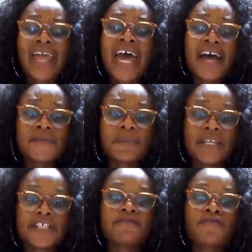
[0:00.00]
I have something
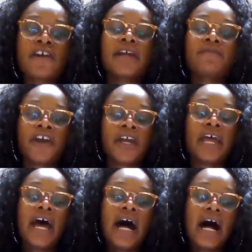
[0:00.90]
that's very, very,
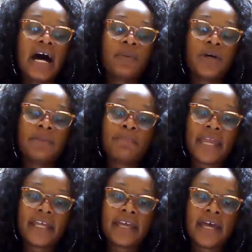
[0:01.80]
I'm going to
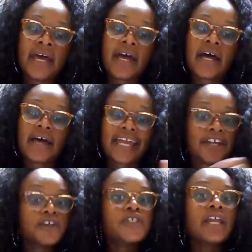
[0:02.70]
make I can
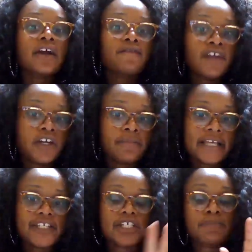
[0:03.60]
understand her video
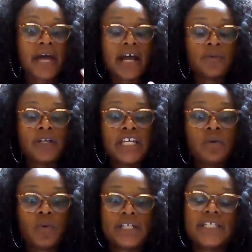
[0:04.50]
message, but I really
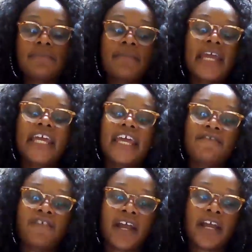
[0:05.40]
want to make a
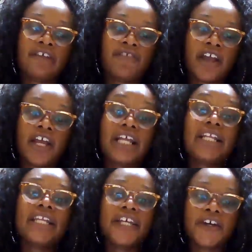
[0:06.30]
very, very
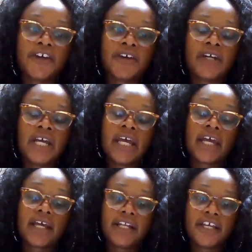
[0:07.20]
clear,
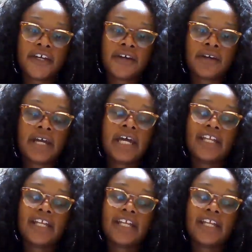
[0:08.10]
clear,